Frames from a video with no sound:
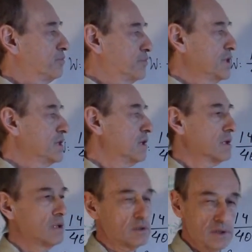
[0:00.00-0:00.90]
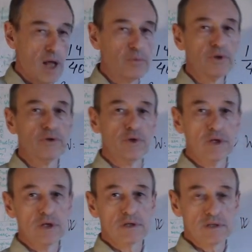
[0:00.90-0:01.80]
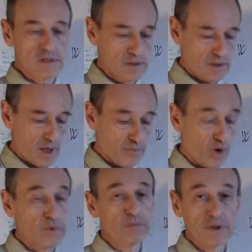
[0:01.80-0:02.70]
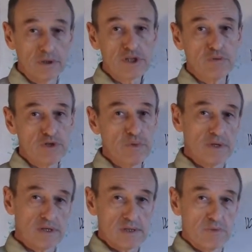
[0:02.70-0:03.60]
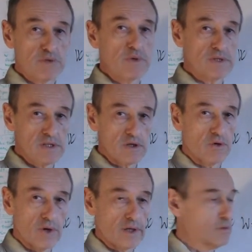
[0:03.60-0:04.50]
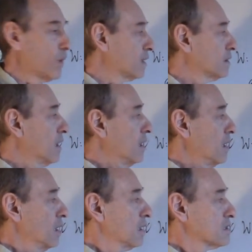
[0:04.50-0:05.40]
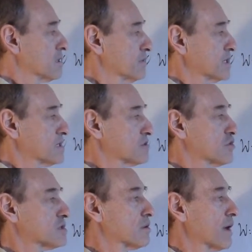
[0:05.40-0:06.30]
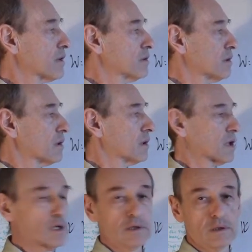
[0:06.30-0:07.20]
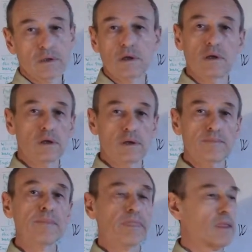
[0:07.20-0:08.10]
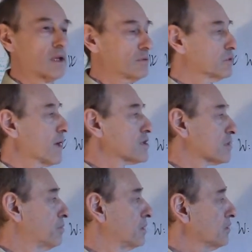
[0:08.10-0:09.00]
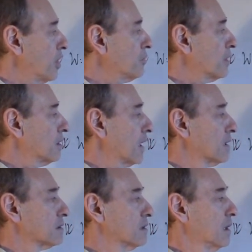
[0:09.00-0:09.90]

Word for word: PW is a probability, which means it's between zero and one. So this is just a regular um, quadratic polynomial and